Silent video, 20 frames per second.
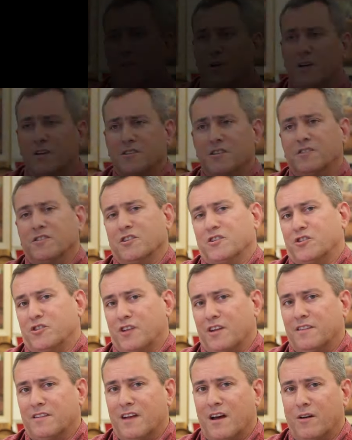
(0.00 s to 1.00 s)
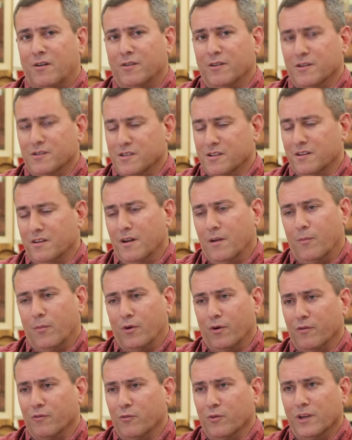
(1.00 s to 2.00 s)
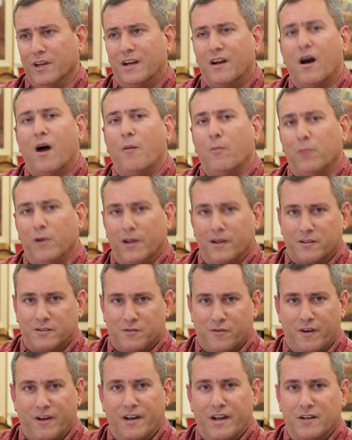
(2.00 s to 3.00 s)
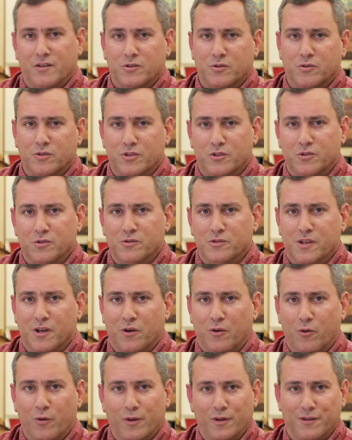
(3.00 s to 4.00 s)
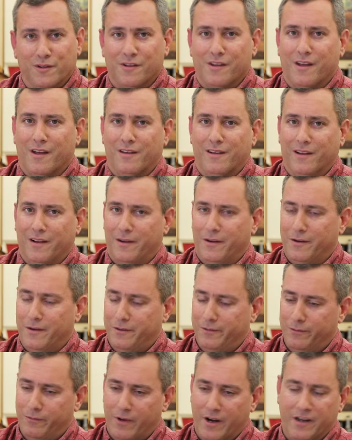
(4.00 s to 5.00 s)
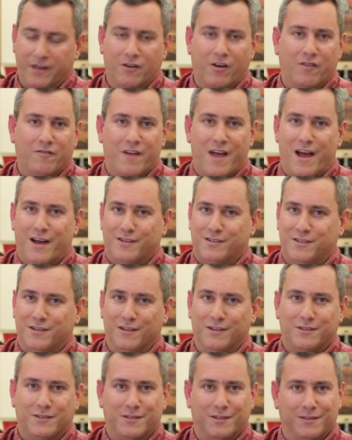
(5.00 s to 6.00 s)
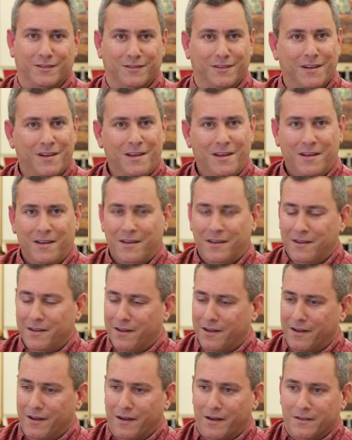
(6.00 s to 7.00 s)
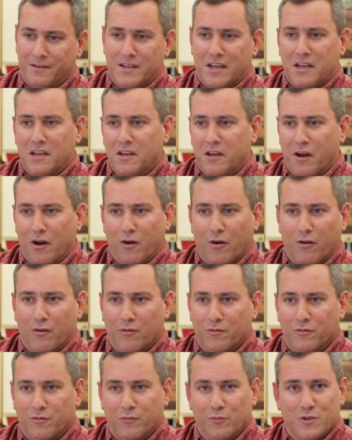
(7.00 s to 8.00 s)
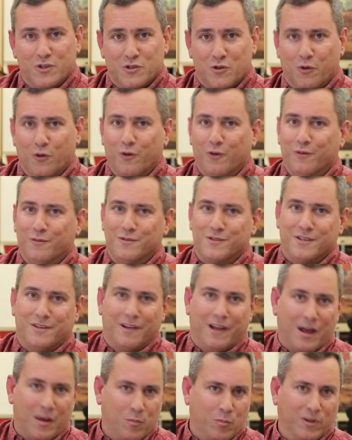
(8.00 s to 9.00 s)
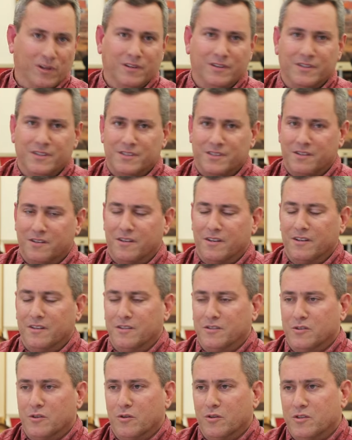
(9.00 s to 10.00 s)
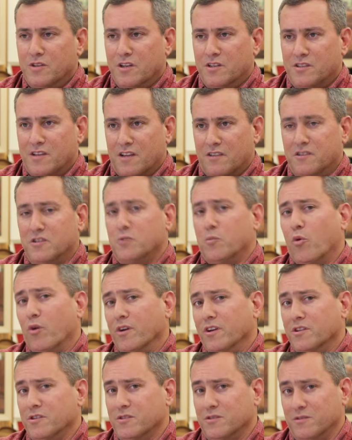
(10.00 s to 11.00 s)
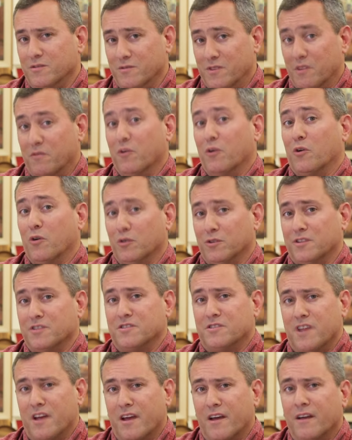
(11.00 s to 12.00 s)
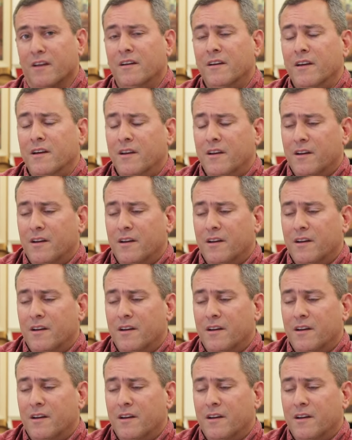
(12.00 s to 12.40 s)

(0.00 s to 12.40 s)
Because it's a shutdown, there's a number of really complex financial issues that go into that, like writing off assets and taking care of reserves and liabilities and things. So it's at this point, it's difficult to say.